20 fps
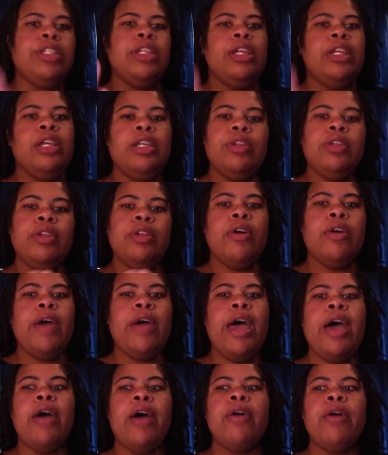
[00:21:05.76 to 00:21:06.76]
in you know
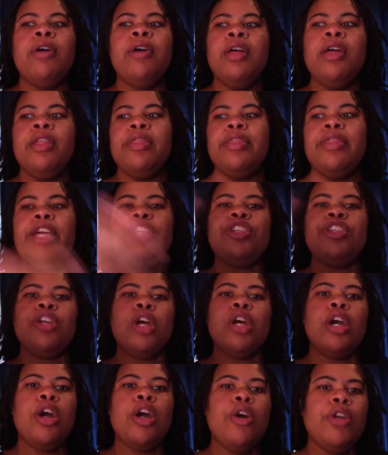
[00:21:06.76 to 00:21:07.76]
how they
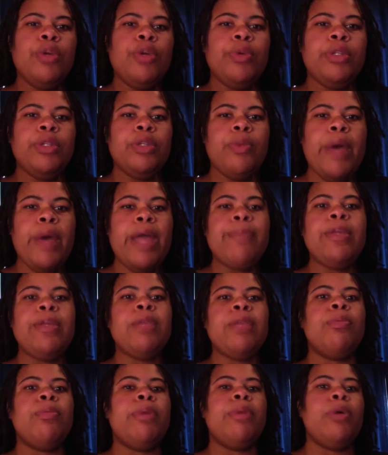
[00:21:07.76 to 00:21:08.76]
sugarcoated with the white
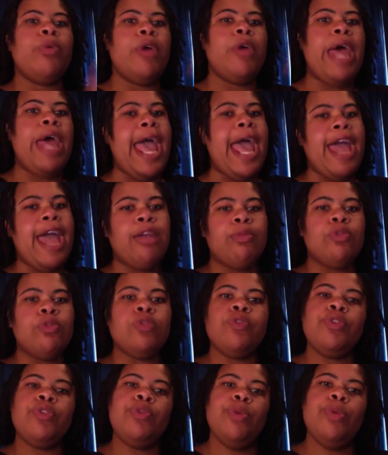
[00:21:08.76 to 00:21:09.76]
people but we're
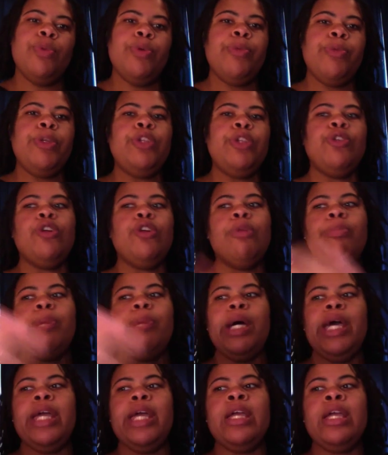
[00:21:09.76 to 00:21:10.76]
animals for doing what we are doing
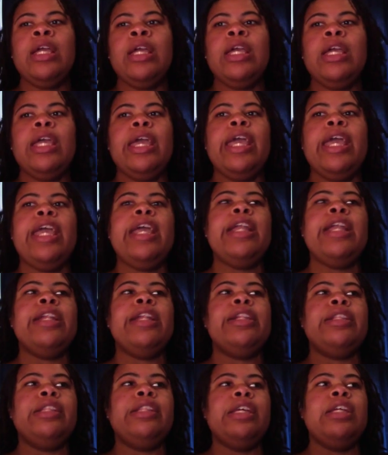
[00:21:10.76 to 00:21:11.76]
but
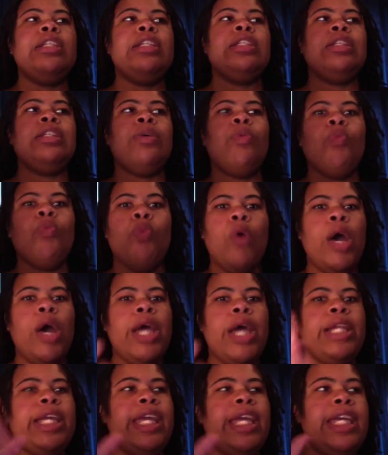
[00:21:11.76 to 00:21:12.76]
in this
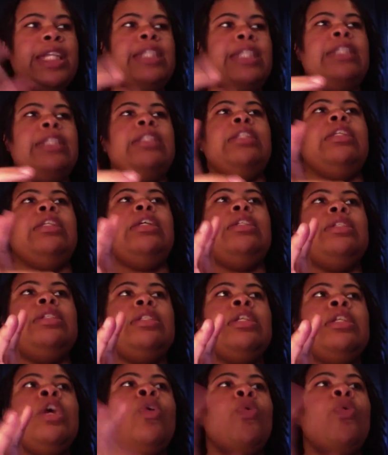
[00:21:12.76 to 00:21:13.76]
one
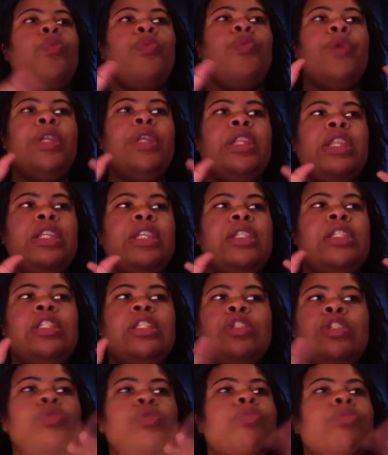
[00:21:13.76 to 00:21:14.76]
instance with these
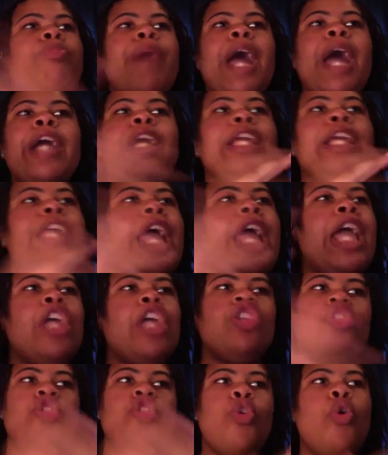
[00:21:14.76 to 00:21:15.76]
two biker
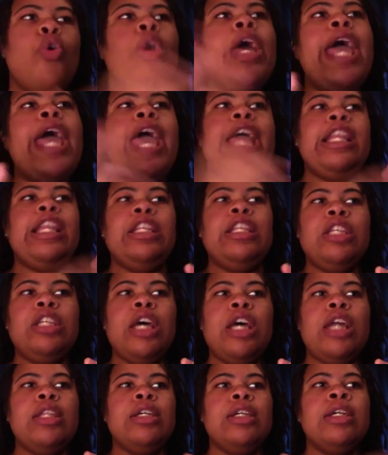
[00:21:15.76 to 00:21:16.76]
gangs going at each
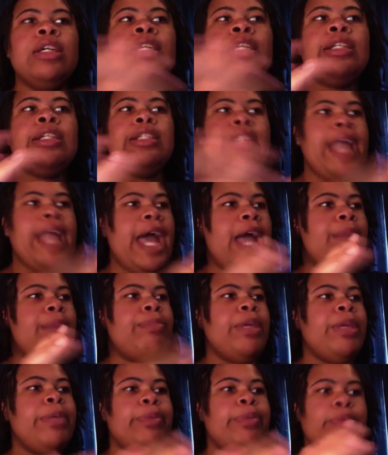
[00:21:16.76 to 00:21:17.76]
other. Nine
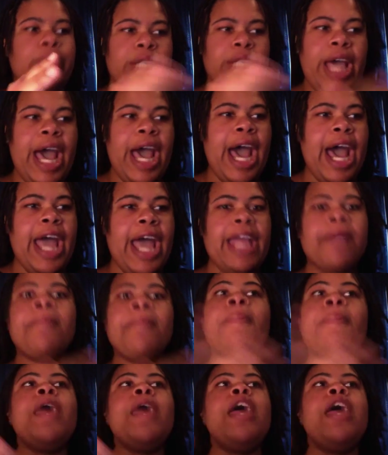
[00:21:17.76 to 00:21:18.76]
people died
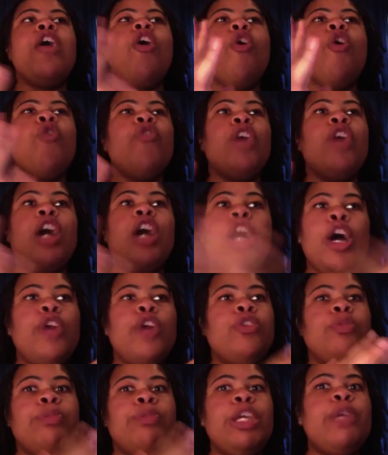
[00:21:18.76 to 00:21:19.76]
and over a
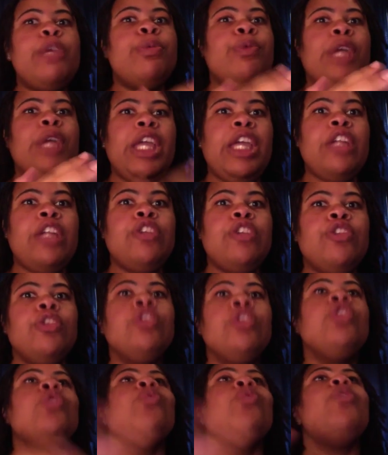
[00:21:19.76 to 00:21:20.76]
hundred people
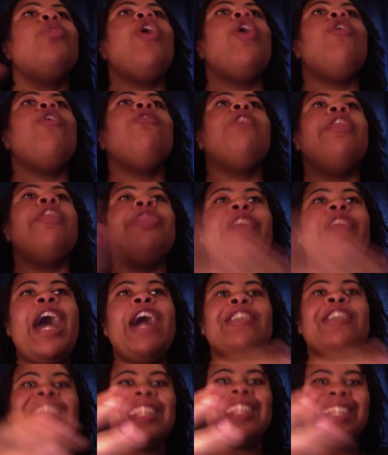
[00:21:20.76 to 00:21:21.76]
injured with over a
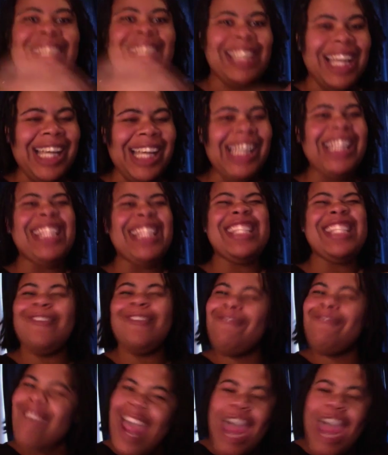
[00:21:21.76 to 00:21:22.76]
thousand guns
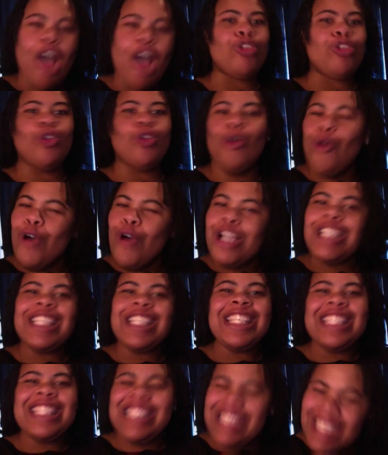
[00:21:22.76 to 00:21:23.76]
found on
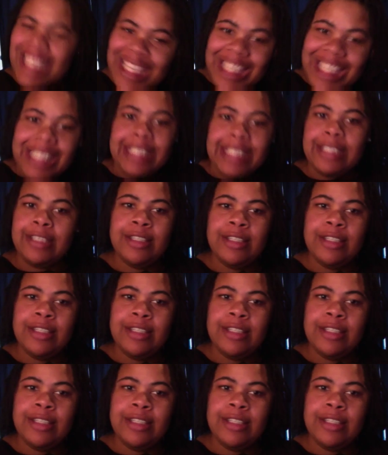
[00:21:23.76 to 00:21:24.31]
scene.